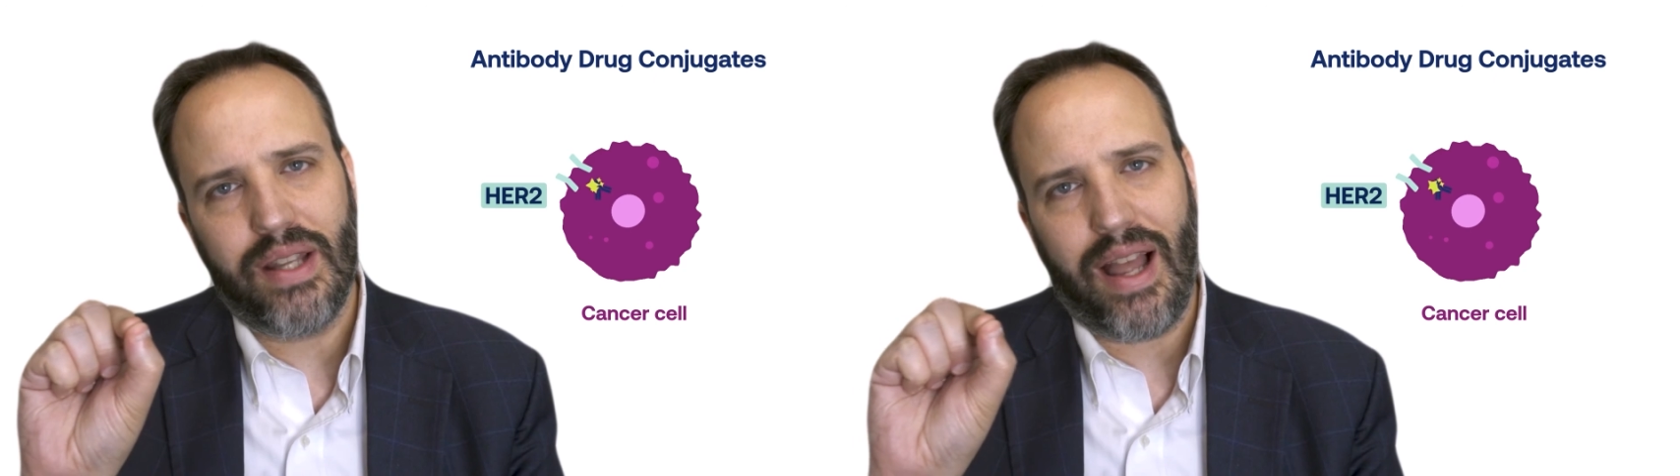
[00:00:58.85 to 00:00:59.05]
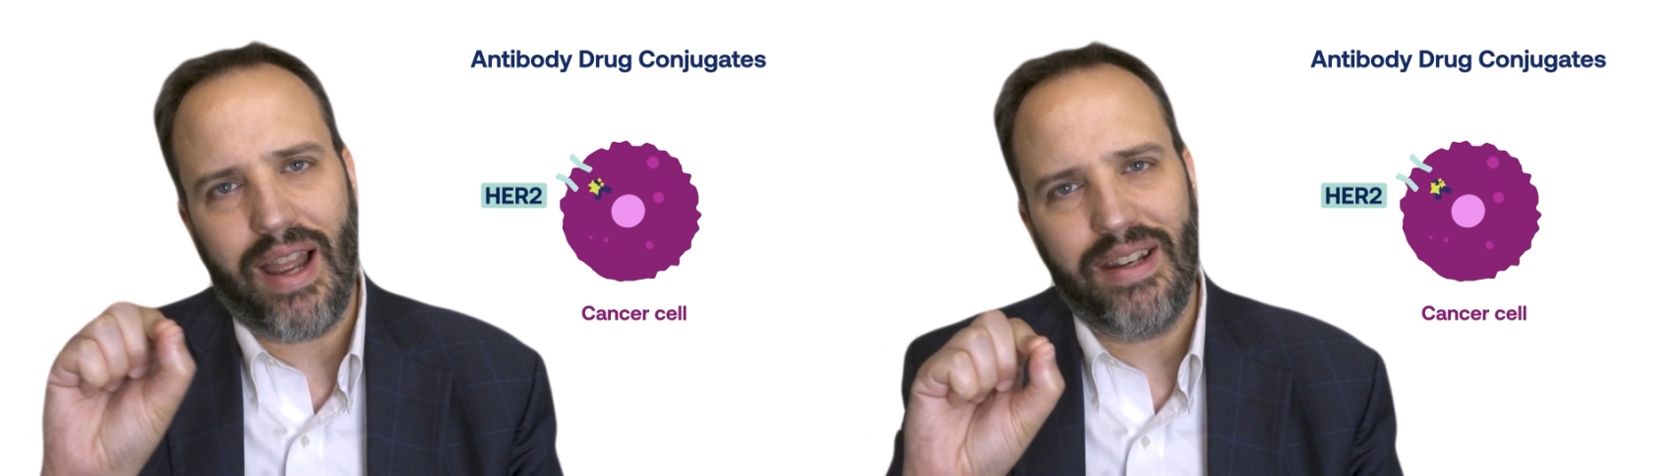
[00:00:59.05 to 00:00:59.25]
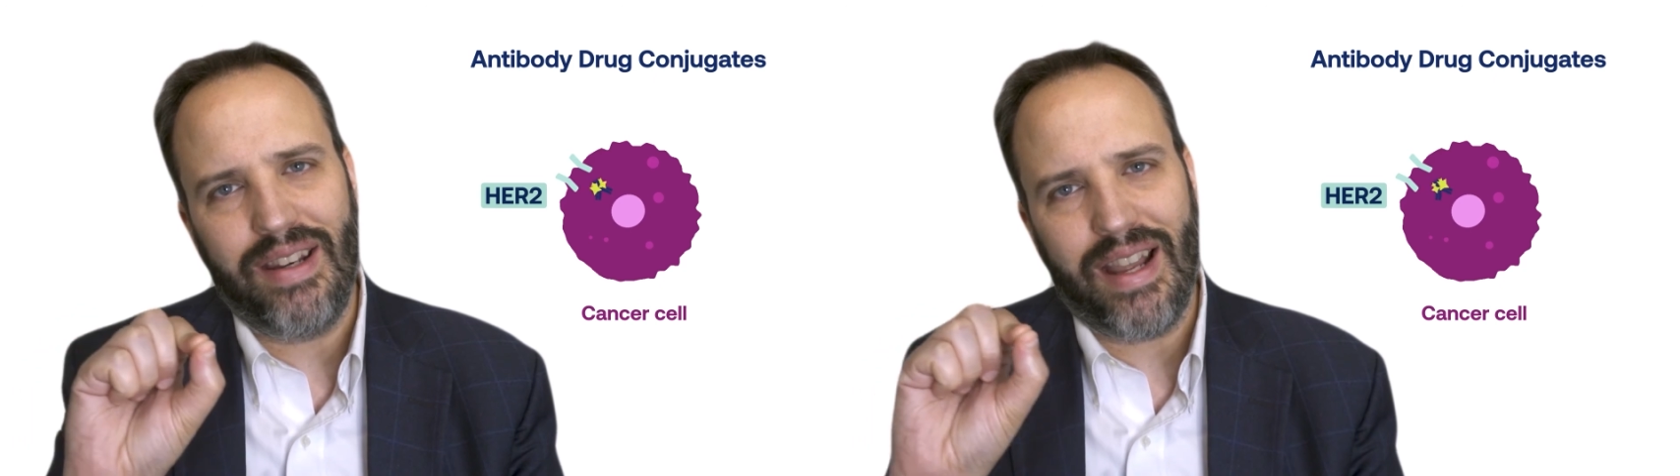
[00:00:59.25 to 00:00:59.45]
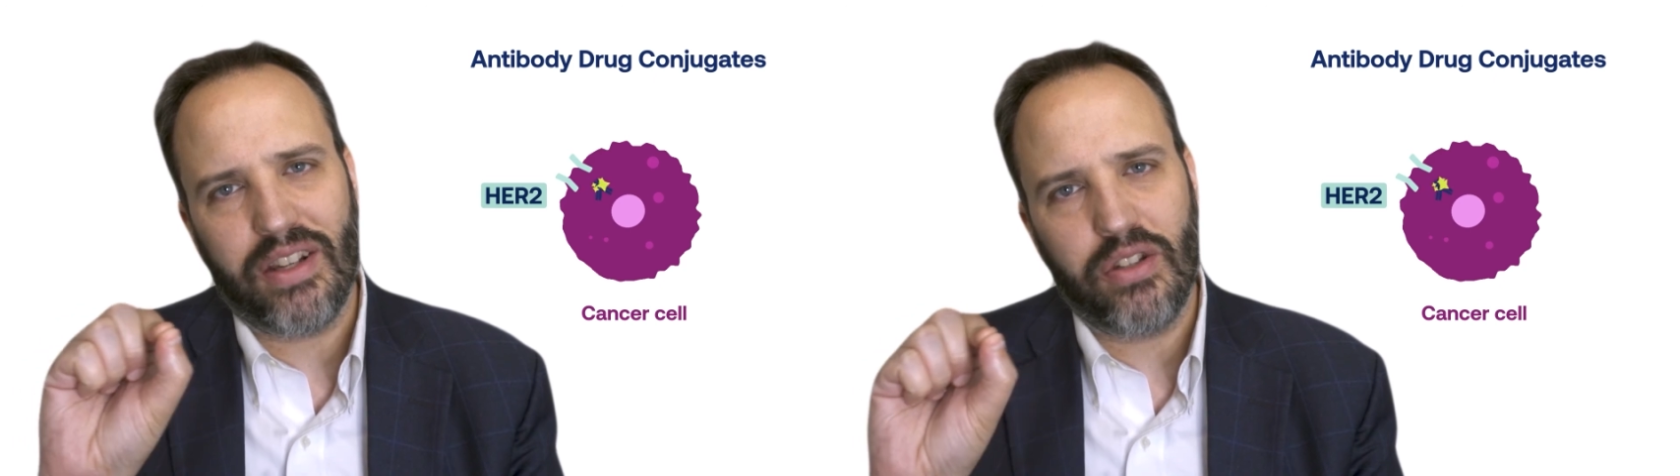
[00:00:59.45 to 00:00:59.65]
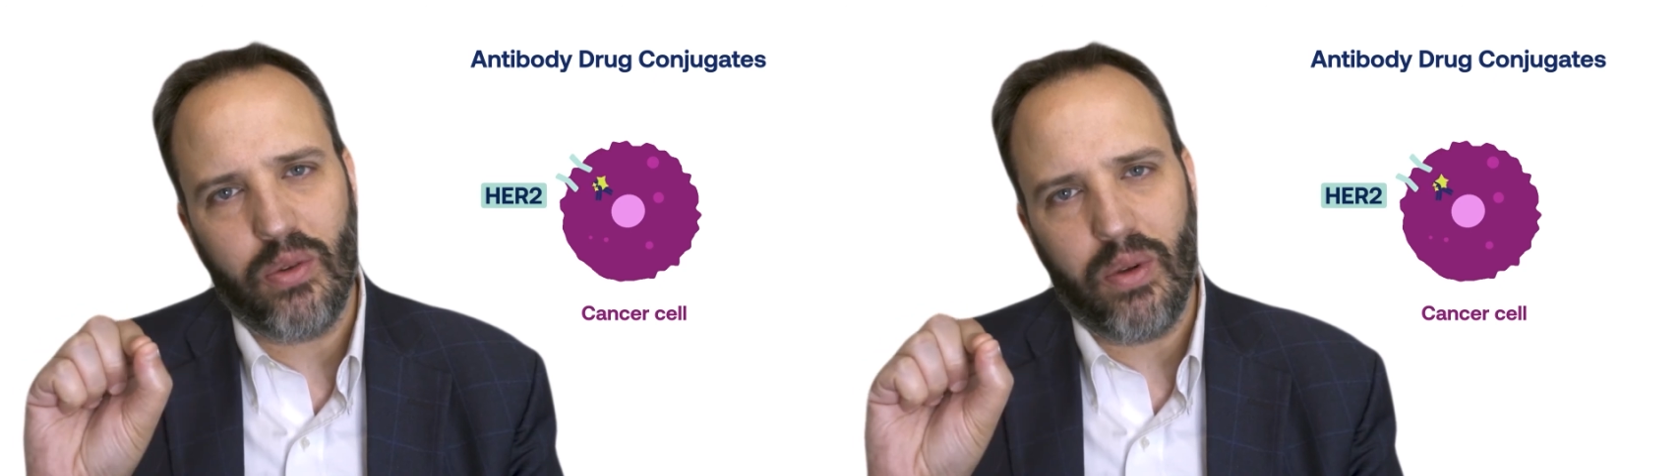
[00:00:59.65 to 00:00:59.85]
tied
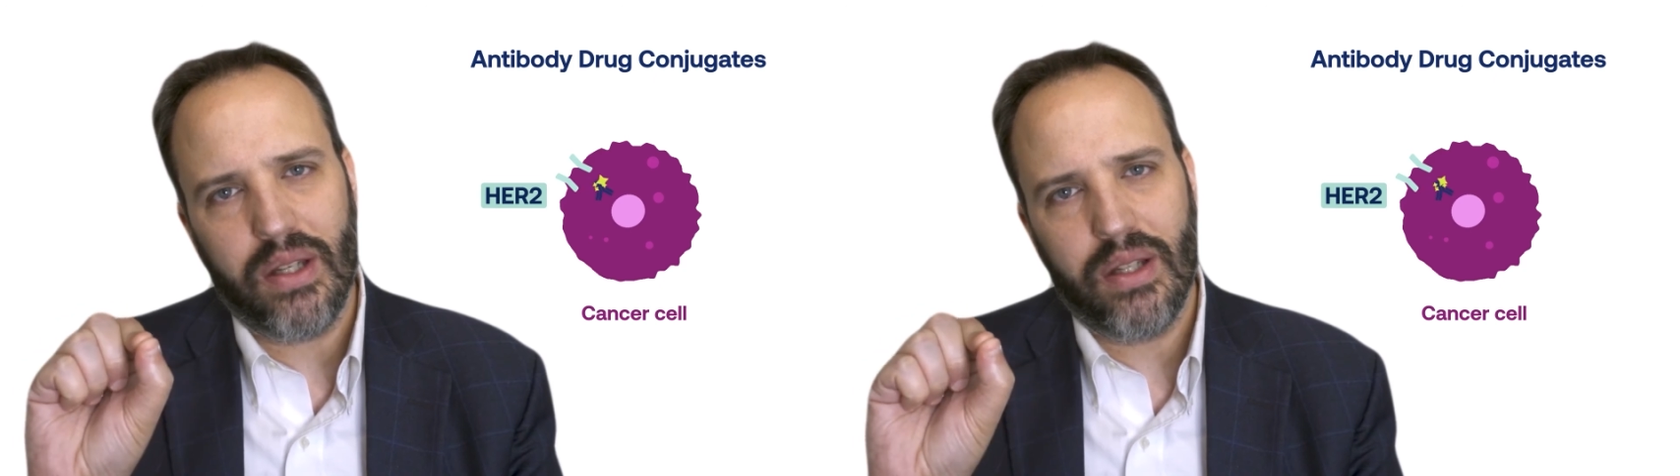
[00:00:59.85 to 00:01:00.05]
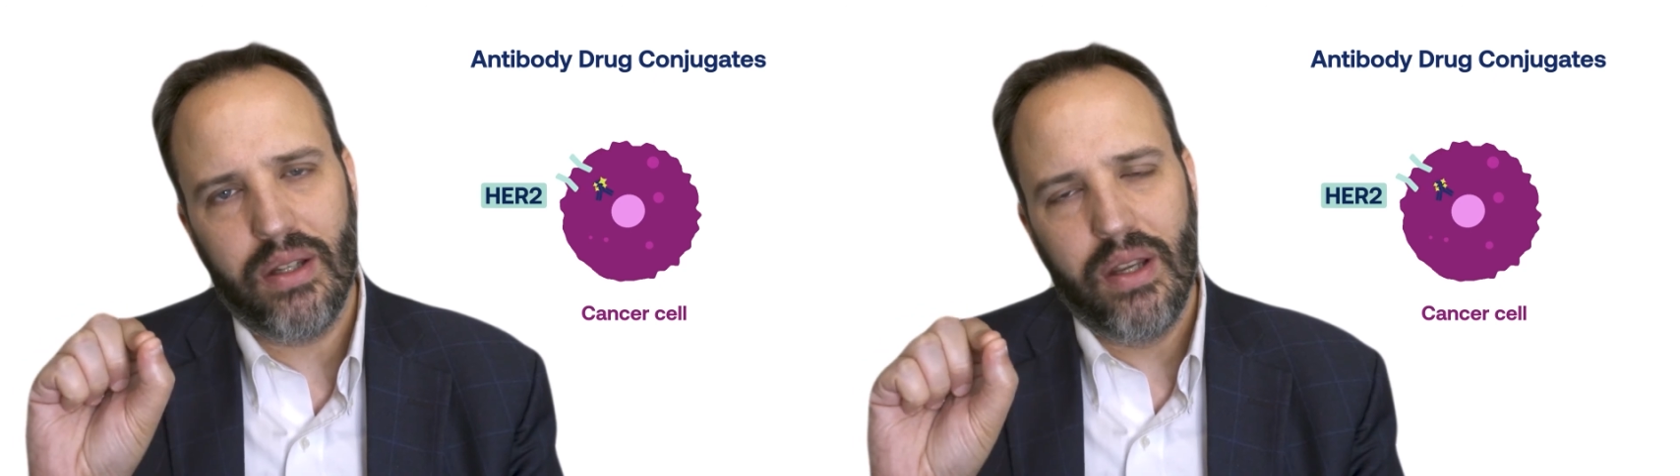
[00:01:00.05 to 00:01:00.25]
next to it.